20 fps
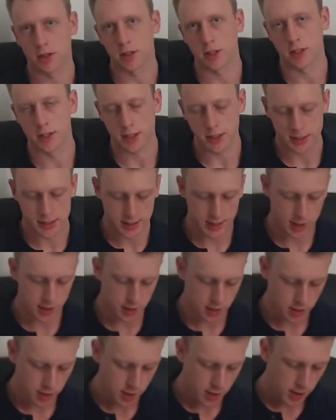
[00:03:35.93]
That's our center.
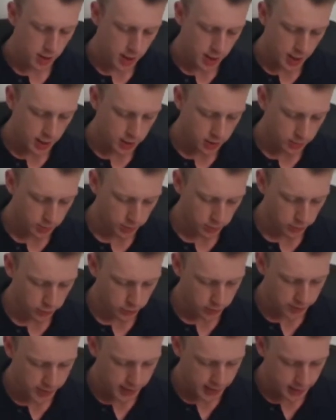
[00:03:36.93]
And then we refer
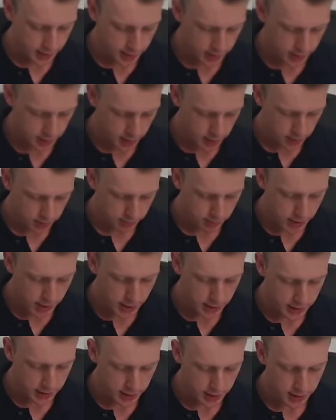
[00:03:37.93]
back,
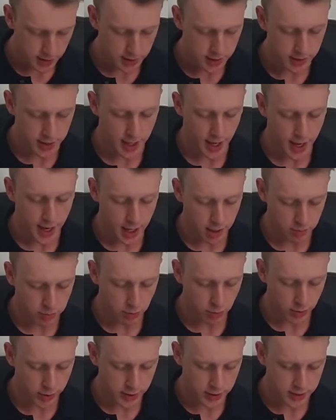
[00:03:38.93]
mark the
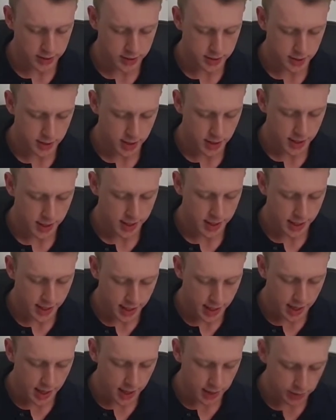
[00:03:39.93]
endpoints,
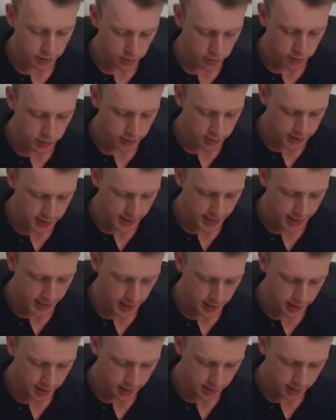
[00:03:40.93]
r units out.